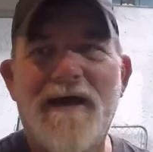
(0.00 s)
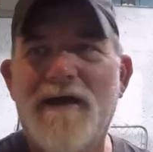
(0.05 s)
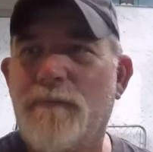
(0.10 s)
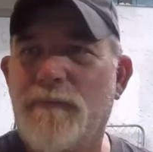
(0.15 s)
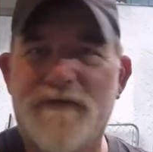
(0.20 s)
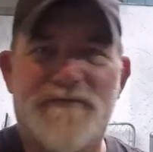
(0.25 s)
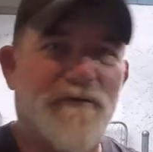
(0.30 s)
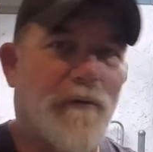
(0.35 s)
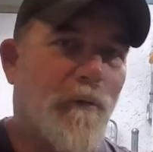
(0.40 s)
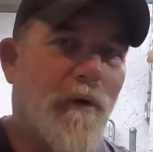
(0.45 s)

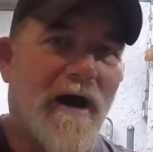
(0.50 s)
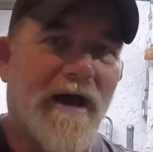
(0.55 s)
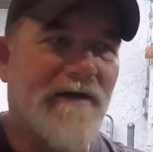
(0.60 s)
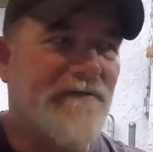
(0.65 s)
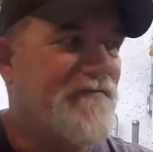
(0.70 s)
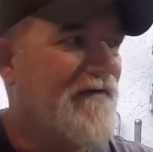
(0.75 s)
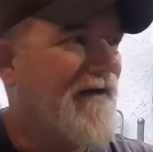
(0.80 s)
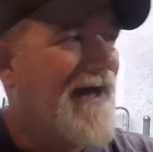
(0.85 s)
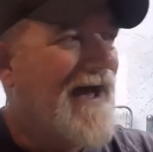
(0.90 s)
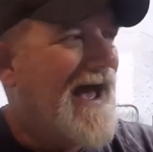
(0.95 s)
with the
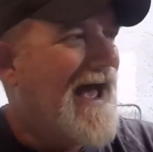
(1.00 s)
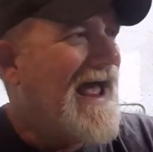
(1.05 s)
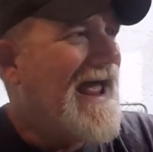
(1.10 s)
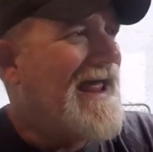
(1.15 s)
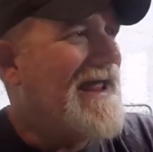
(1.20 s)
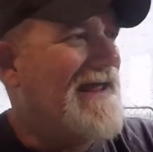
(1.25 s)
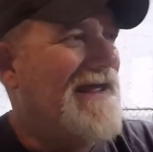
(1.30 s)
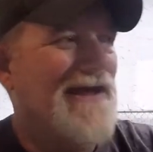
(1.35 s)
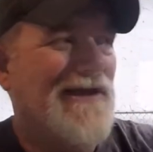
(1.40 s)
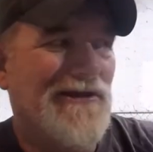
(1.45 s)
wife,
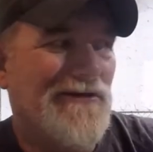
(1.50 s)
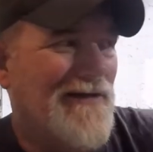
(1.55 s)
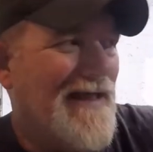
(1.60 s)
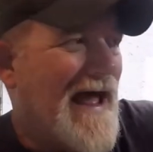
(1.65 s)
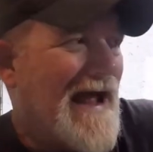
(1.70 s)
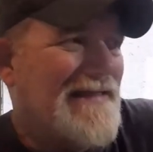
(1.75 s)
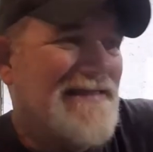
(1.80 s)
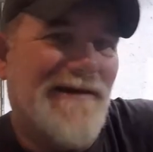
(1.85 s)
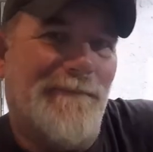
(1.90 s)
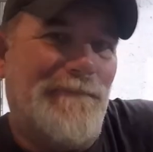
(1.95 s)
hey, you
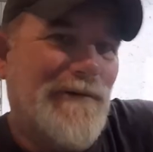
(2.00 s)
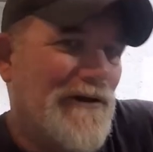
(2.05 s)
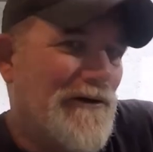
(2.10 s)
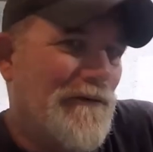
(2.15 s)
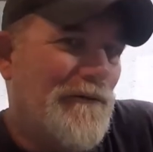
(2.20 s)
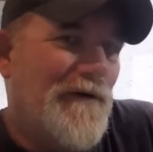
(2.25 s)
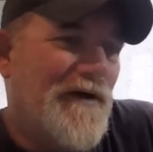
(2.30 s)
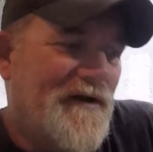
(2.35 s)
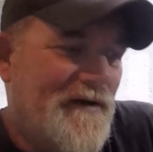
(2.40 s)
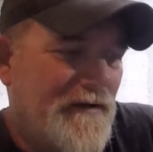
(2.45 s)
like the blue
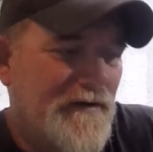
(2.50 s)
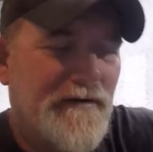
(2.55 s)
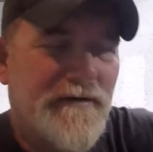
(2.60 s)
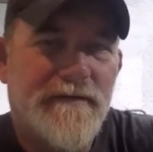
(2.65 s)
one?